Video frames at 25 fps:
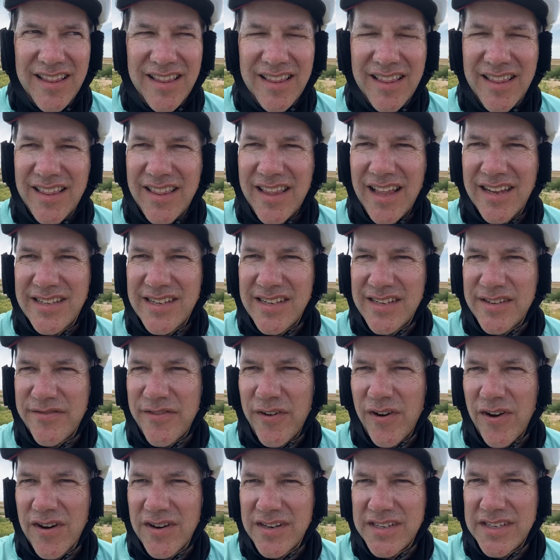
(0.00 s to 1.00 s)
That's as
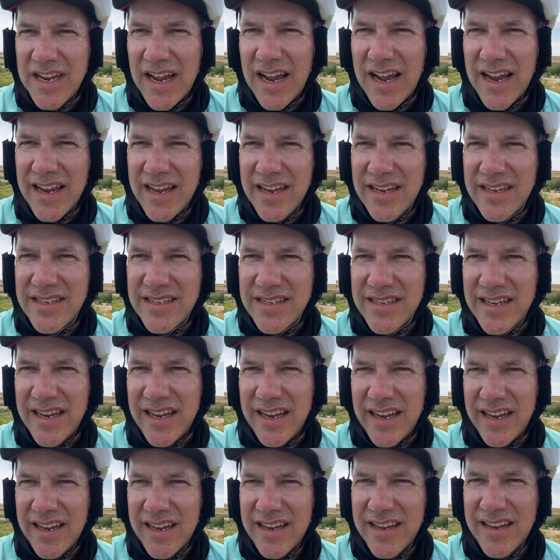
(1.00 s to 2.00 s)
far as the eye can see.
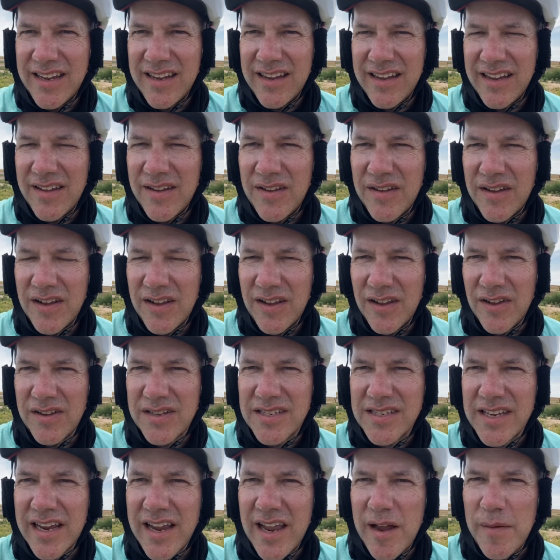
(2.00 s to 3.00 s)
It
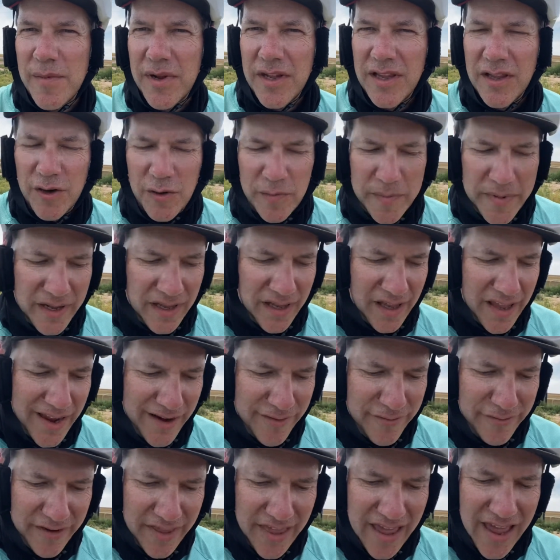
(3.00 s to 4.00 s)
looks like I'm a little bit late
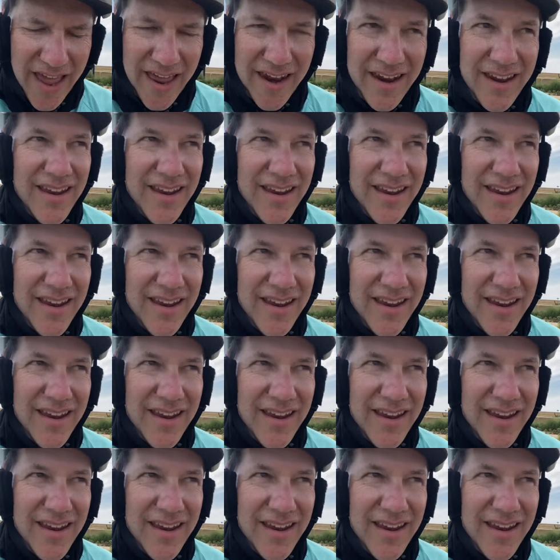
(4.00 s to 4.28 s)
for that.